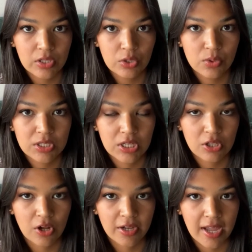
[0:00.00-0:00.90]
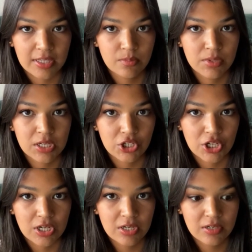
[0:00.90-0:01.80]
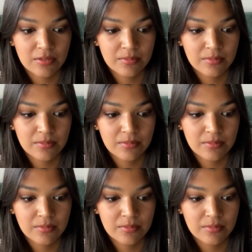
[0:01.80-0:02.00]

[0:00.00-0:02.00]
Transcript: the Lewis and Clark expedition